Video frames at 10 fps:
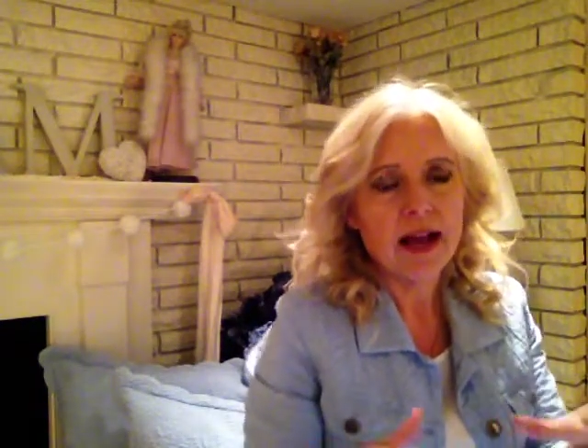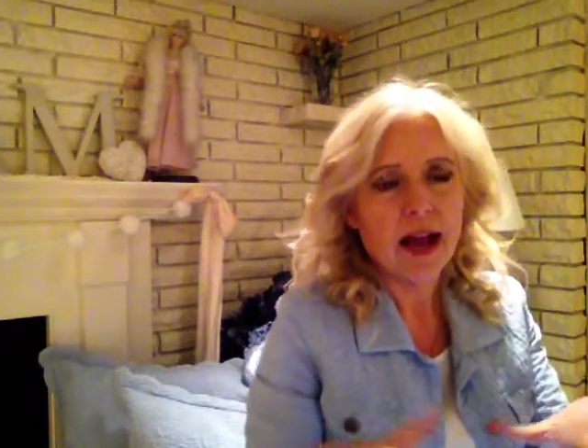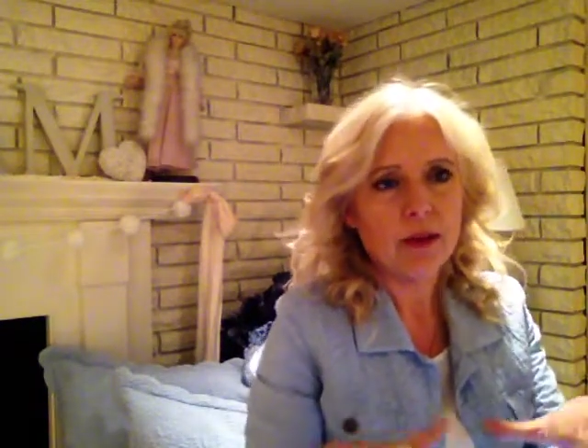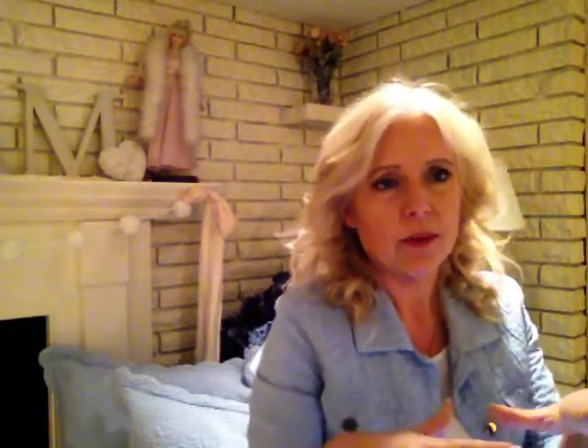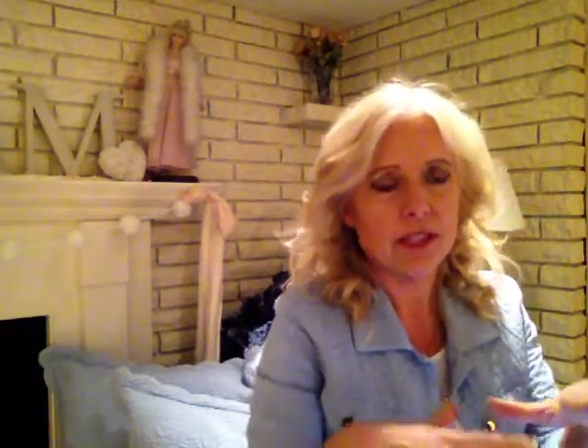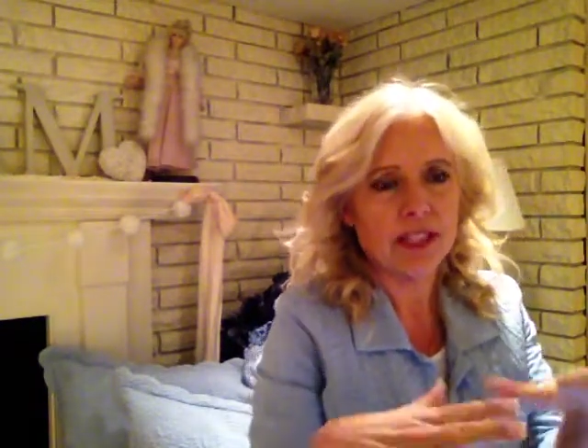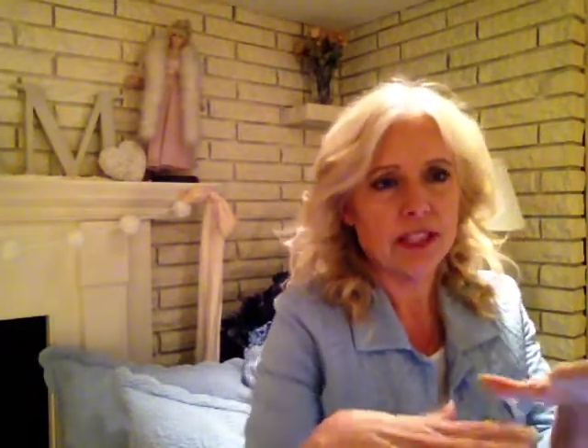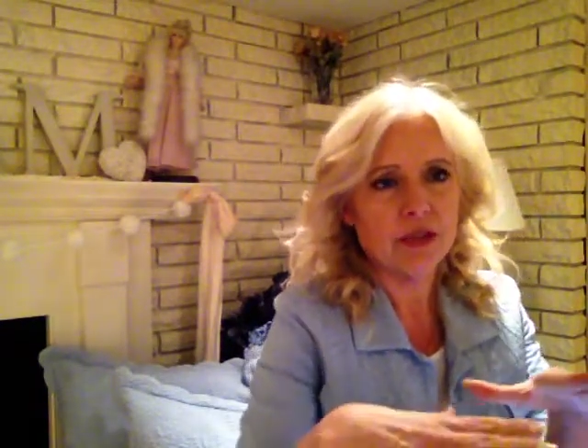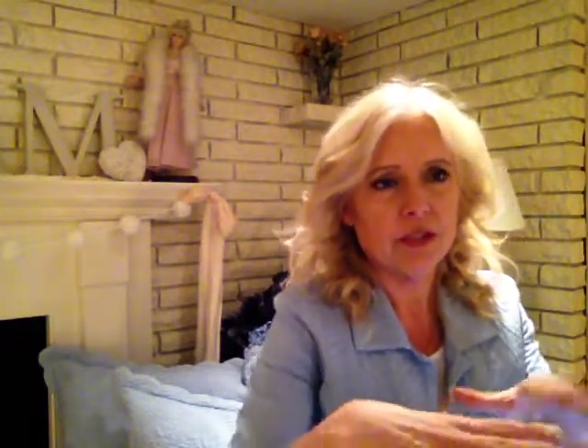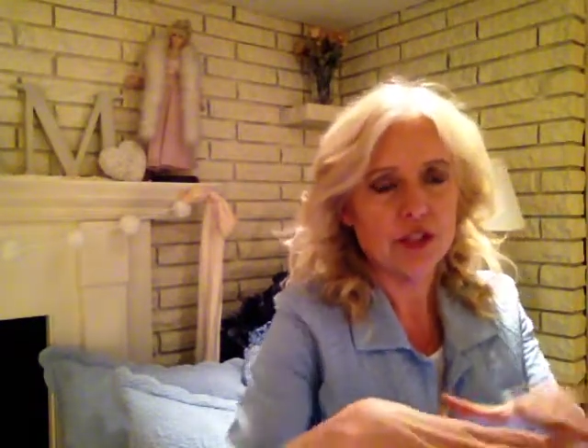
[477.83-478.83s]
I will
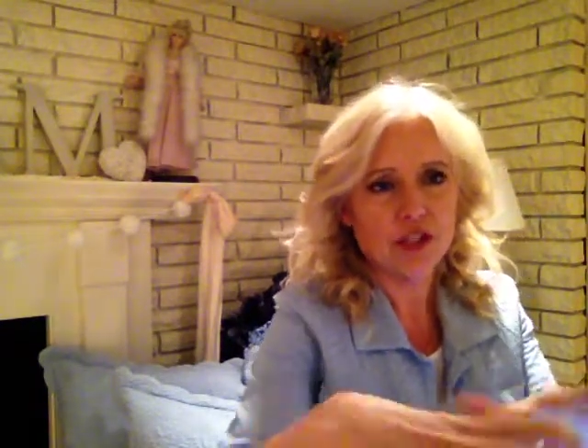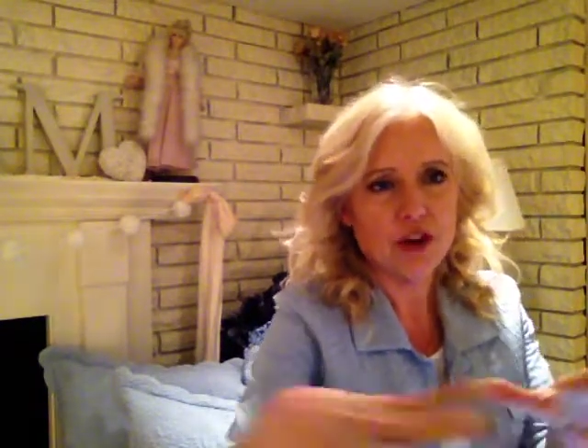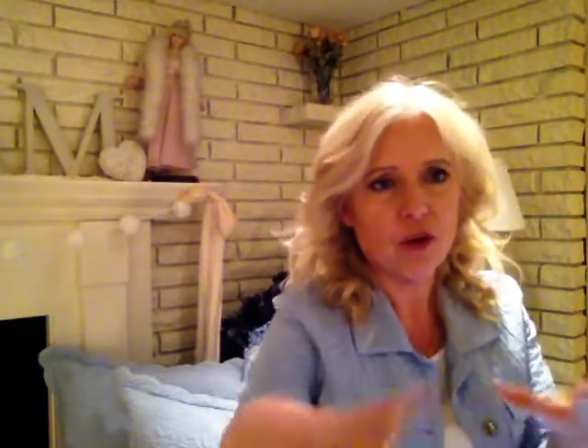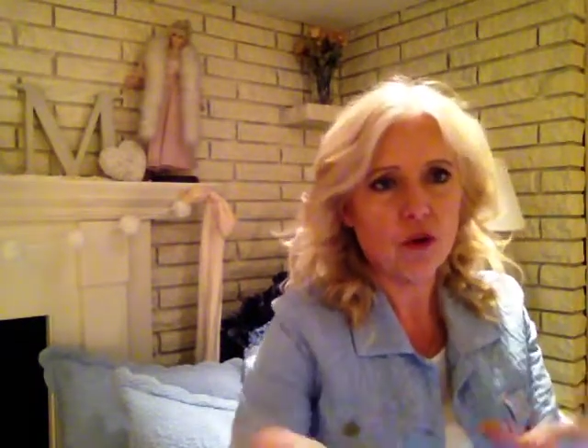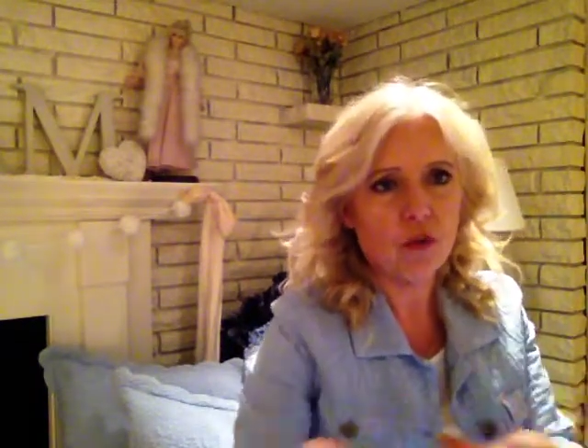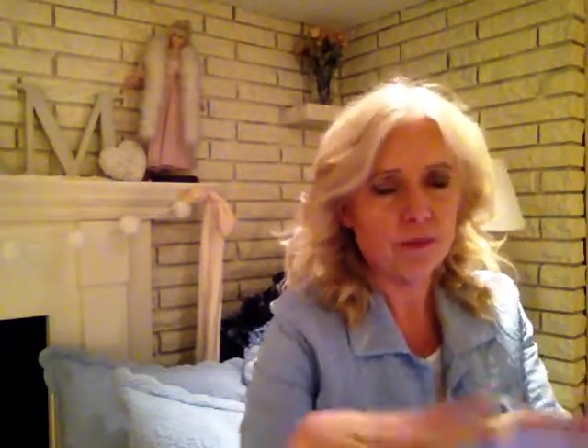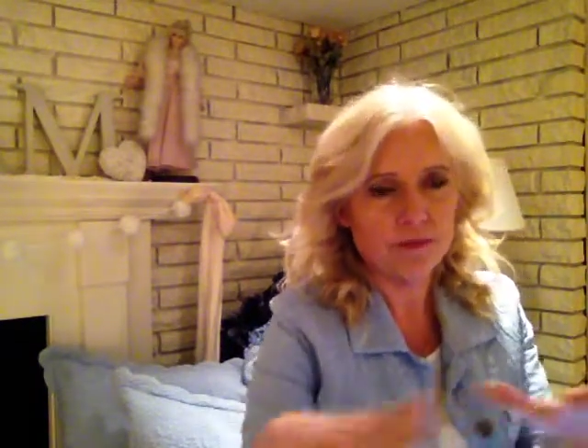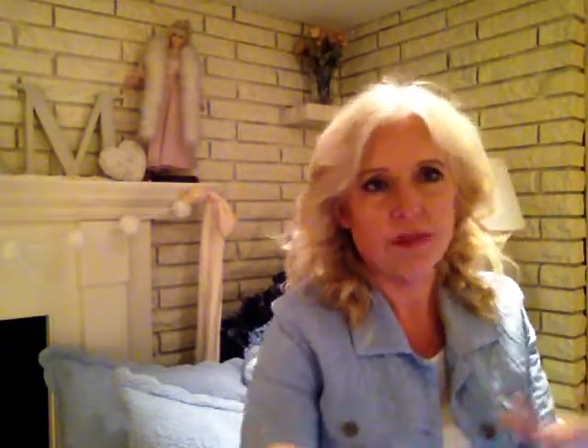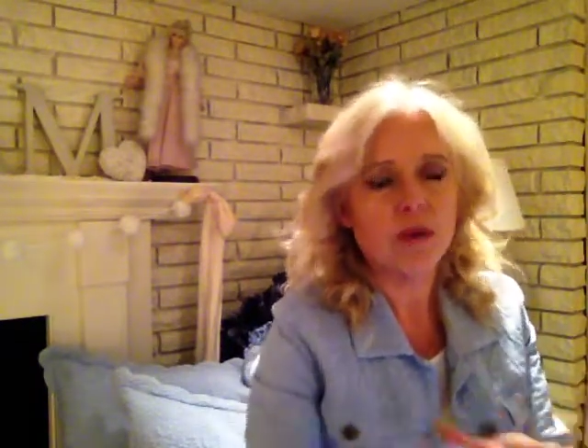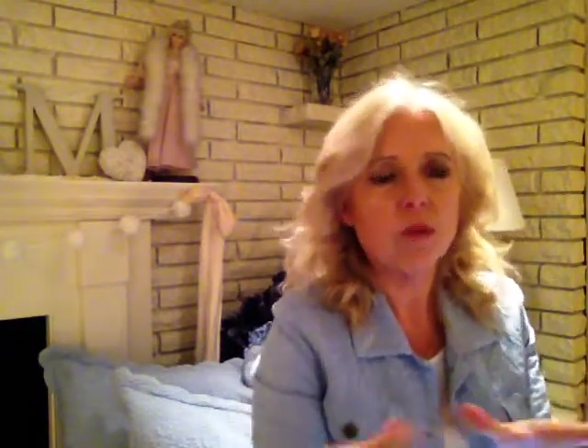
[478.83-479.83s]
continue to show
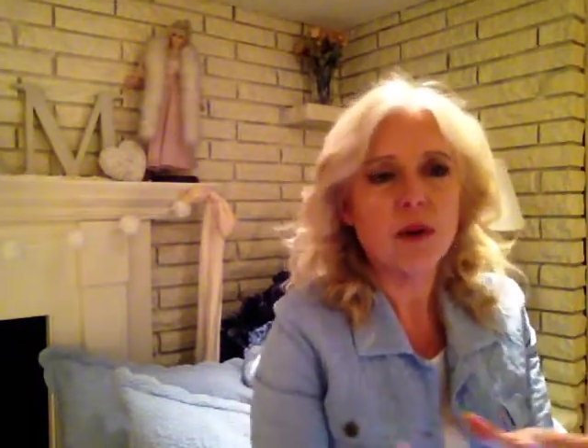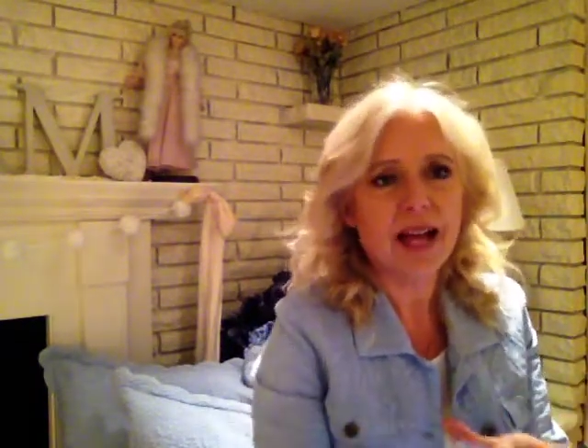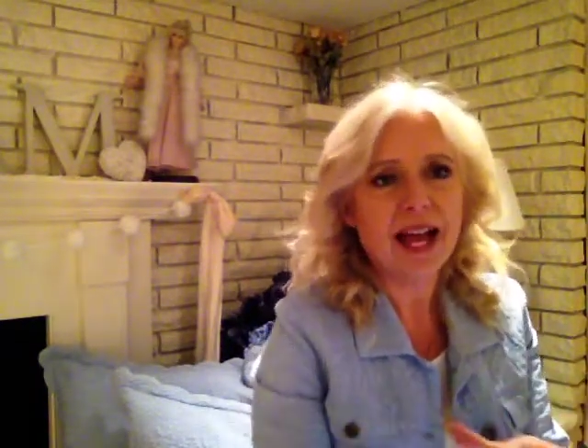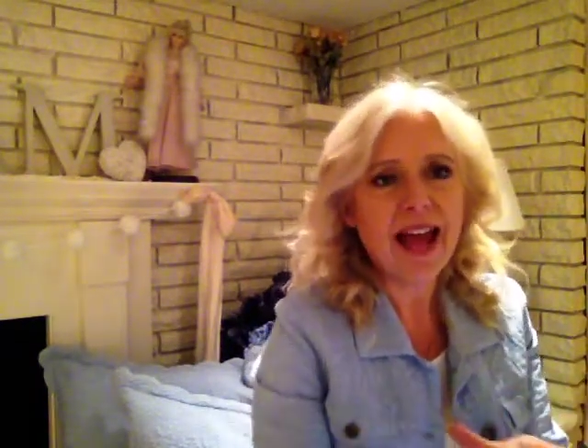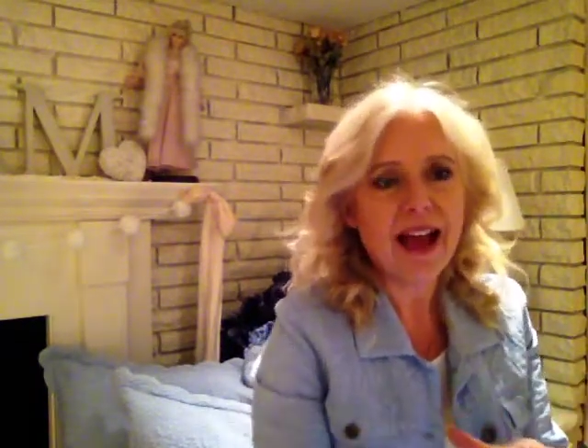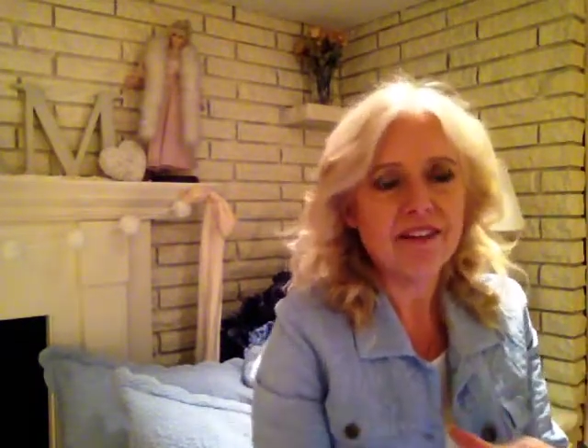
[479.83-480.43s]
what I have.